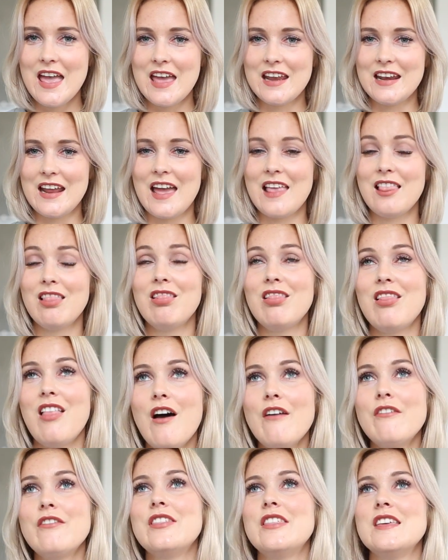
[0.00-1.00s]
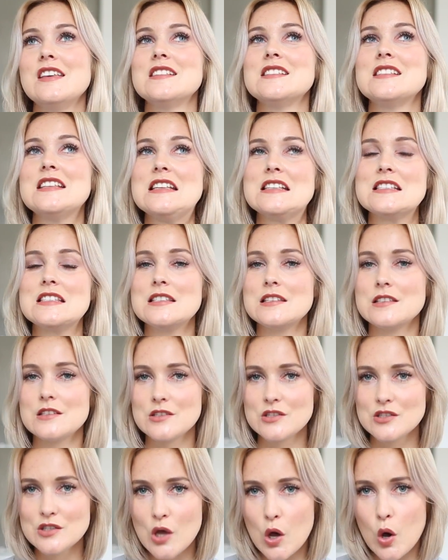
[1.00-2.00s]
And I love this season
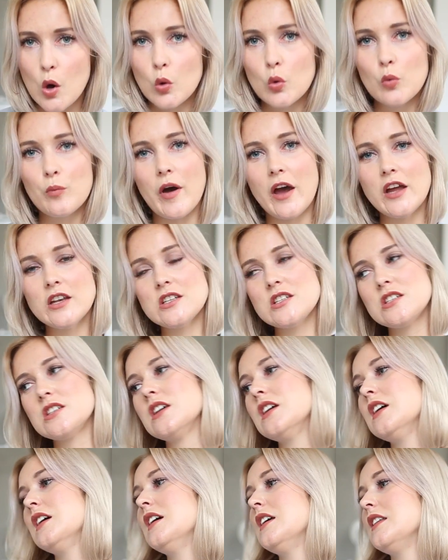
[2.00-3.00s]
so much.